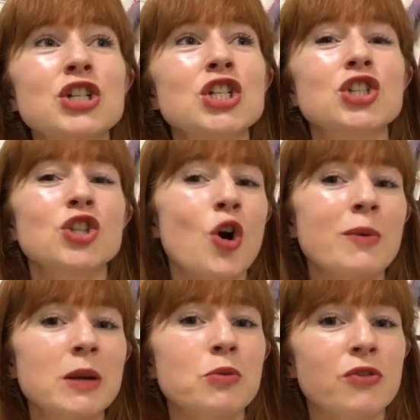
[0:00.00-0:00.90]
just so
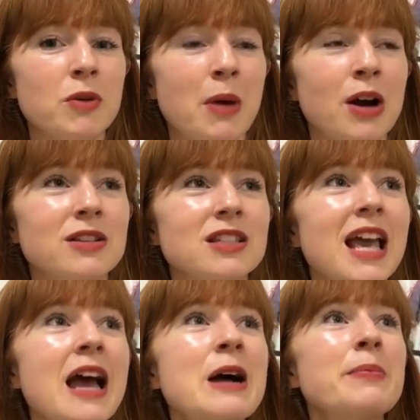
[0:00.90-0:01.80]
many moving parts,
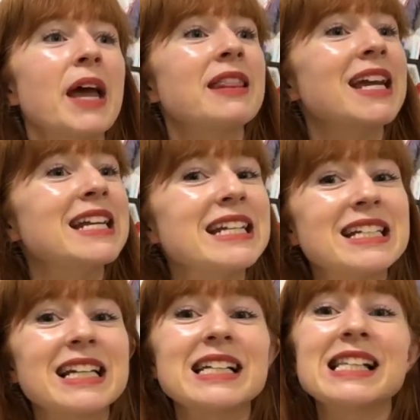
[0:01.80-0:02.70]
and they need
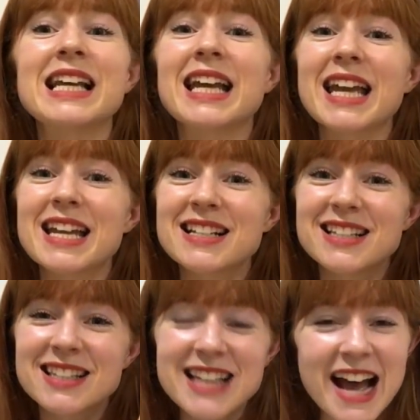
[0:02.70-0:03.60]
to click
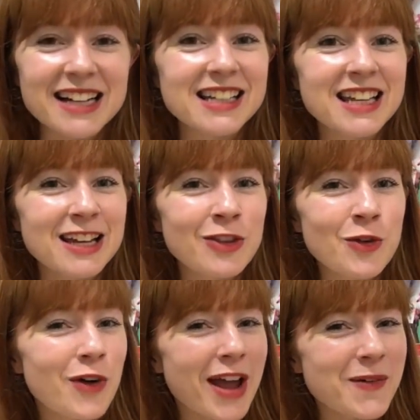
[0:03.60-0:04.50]
exactly in the
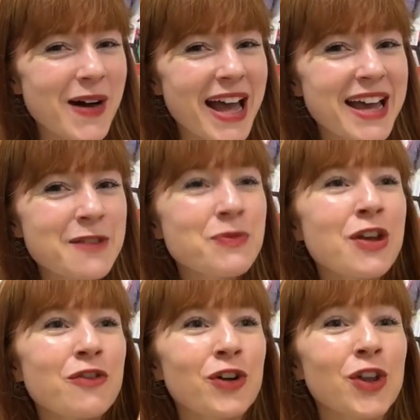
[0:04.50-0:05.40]
right way
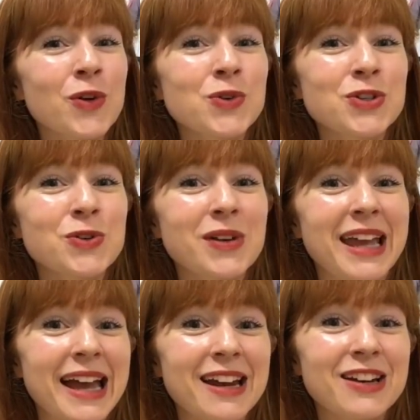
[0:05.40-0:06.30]
for you to
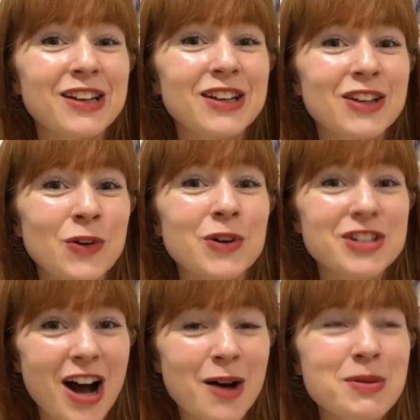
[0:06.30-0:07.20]
get your
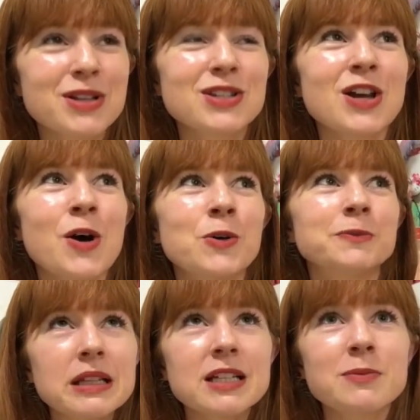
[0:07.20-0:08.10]
job. So
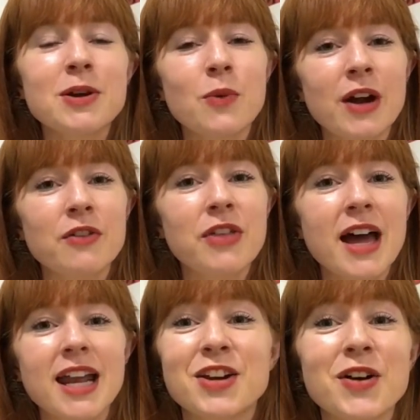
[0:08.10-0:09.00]
please be aware of
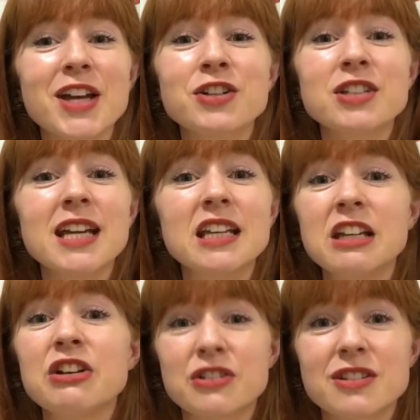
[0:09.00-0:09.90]
that. You know, it could take
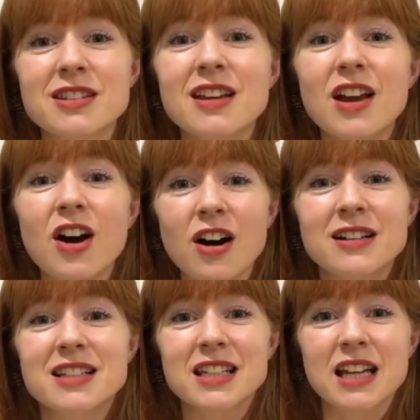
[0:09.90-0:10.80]
years,
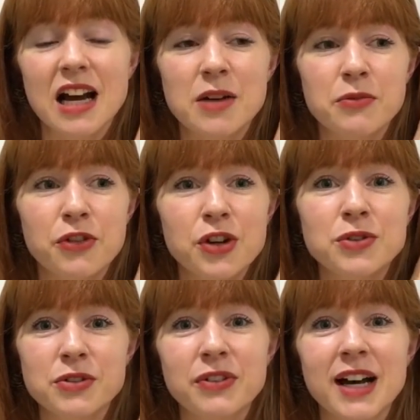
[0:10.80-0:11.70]
honestly, for you
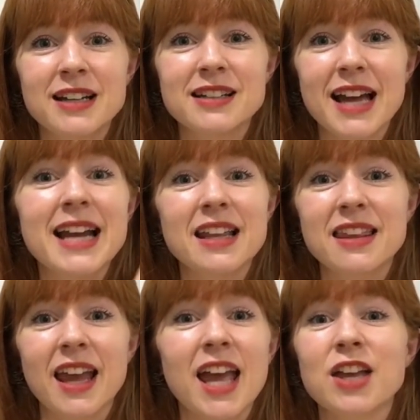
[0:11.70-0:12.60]
to find
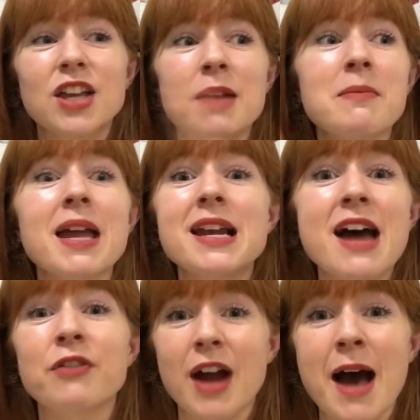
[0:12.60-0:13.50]
anything. It may
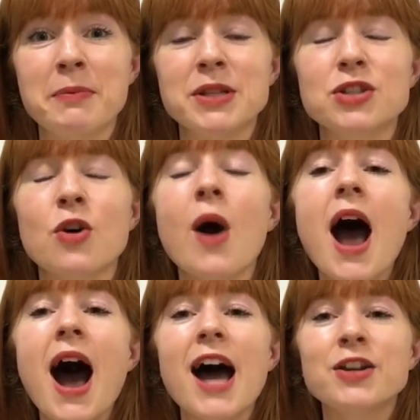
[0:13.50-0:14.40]
never happen. So
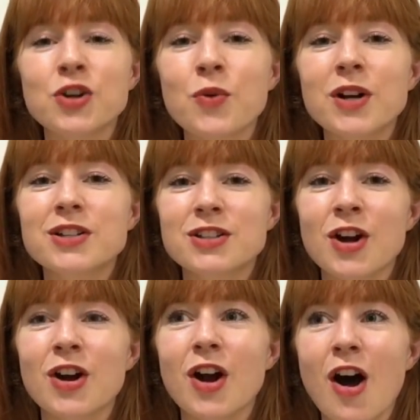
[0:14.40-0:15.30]
I don't want to
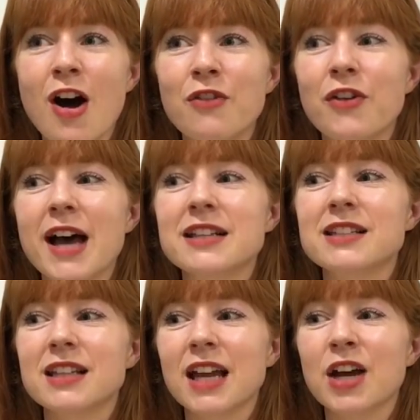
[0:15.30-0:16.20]
start off as
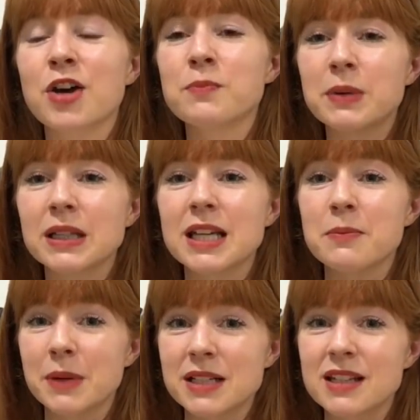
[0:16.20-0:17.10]
like a
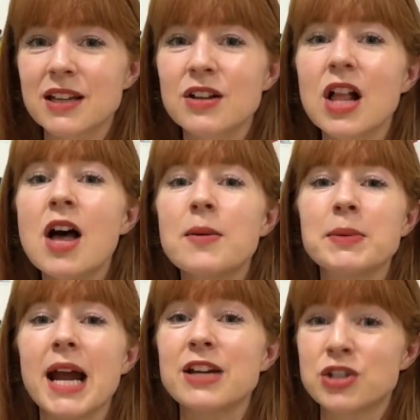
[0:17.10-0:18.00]
complete buzzkill,
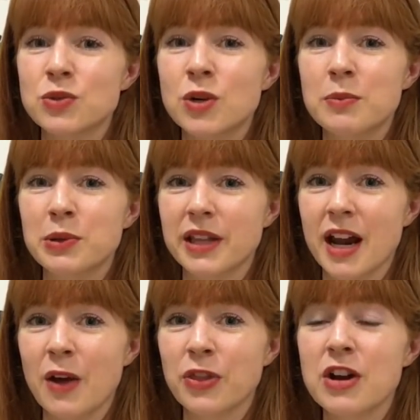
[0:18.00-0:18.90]
but I just want to put that
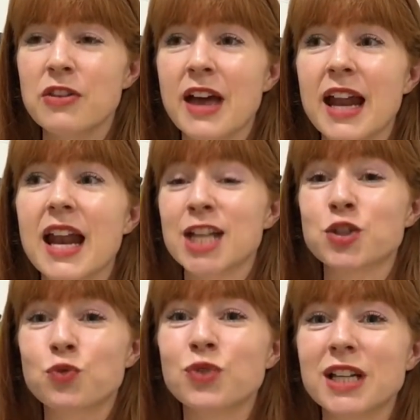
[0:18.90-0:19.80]
out there that
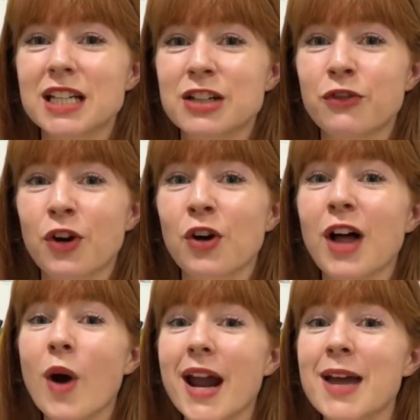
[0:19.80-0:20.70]
it's really difficult.
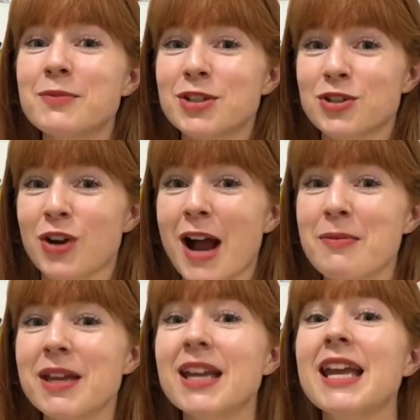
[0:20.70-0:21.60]
What I am
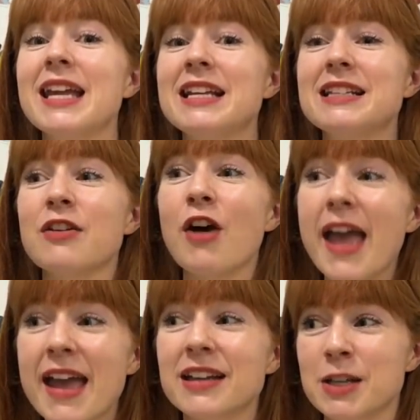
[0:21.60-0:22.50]
describing is
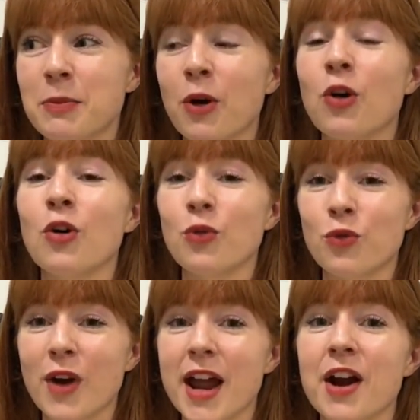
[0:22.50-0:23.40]
atypical,
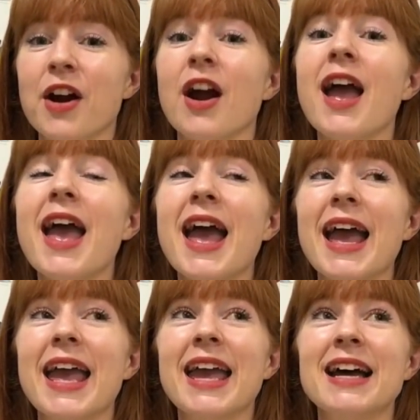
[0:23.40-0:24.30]
rare,
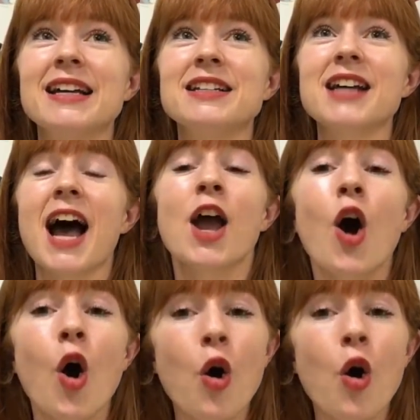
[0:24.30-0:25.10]
and I